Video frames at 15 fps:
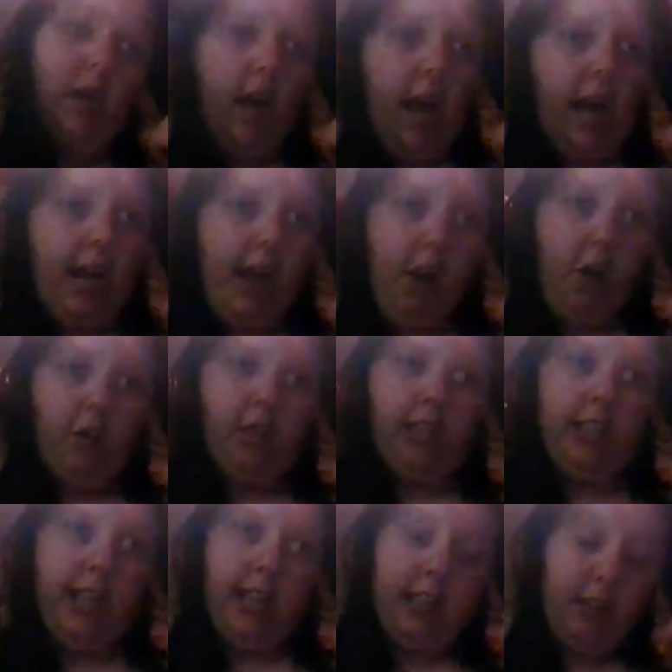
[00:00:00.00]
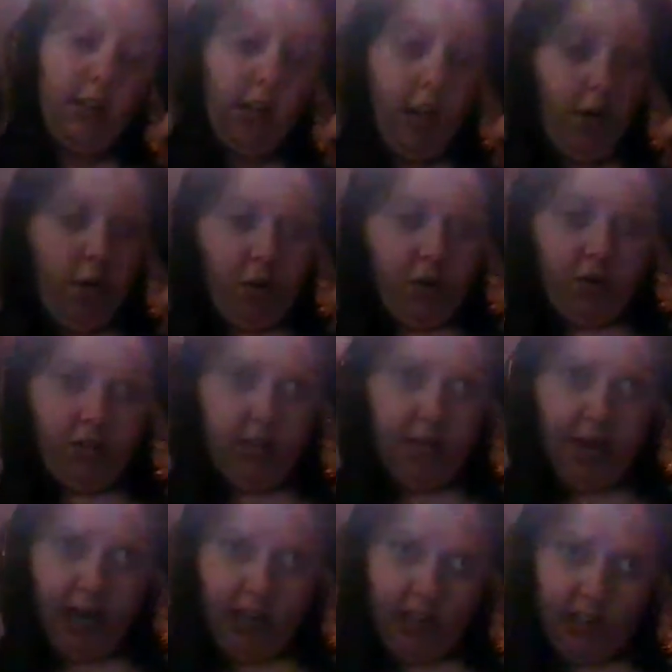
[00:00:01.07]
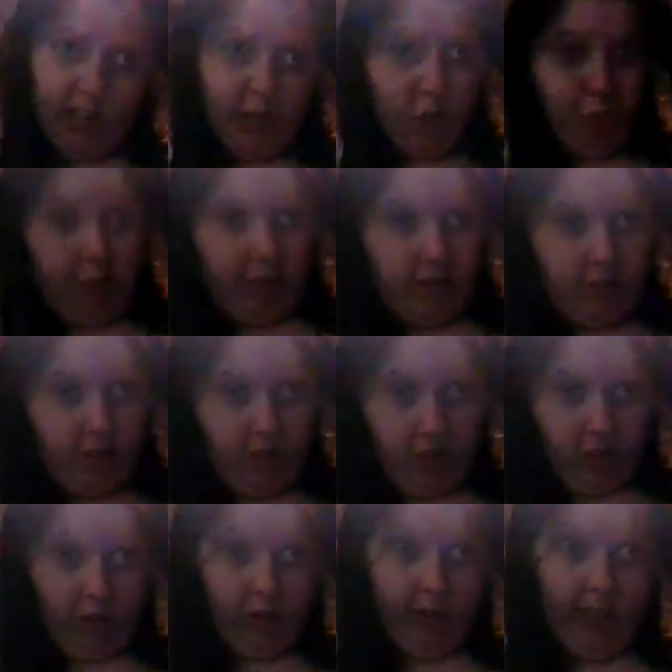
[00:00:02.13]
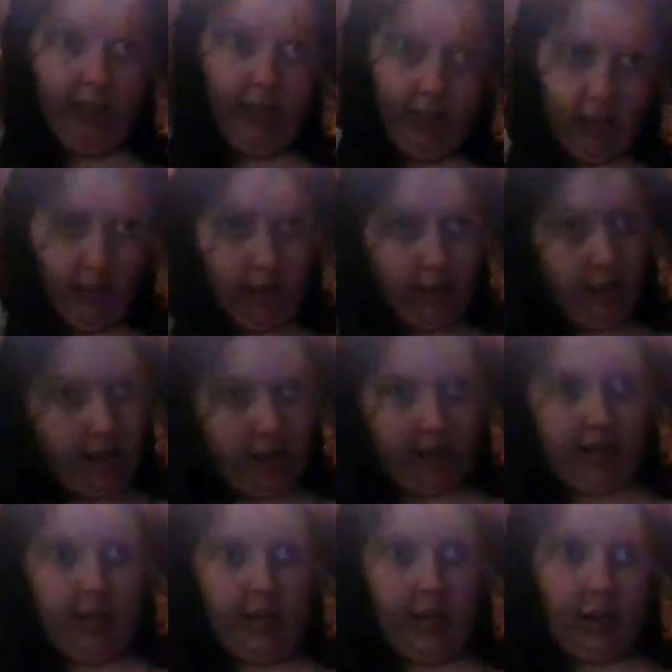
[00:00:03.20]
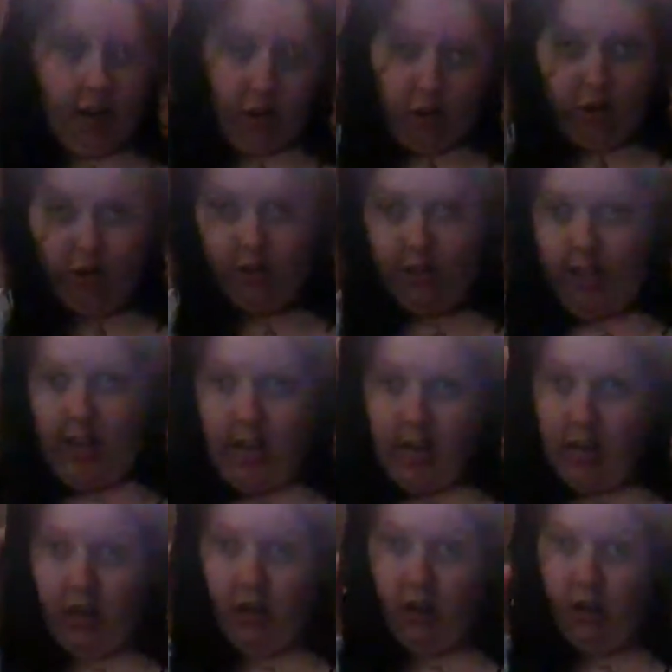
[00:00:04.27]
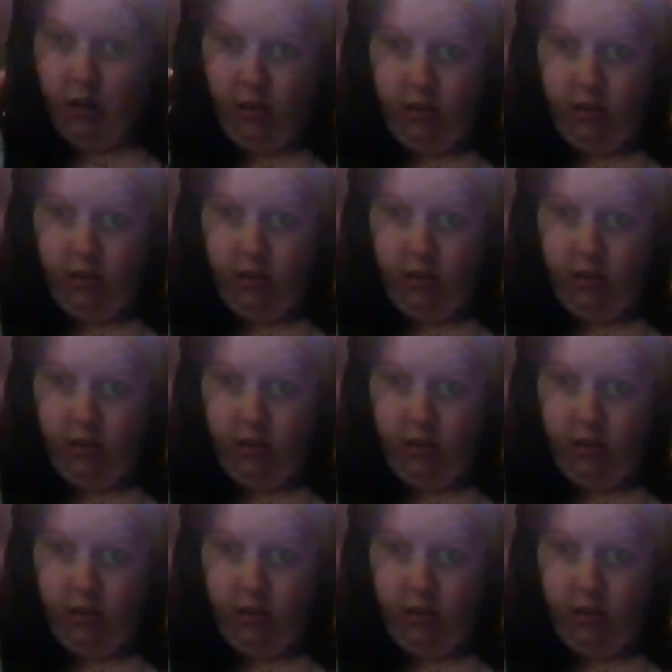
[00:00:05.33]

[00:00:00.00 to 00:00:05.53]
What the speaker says: I know that they can go onto the back of this piece of jewellery, and I know that they can,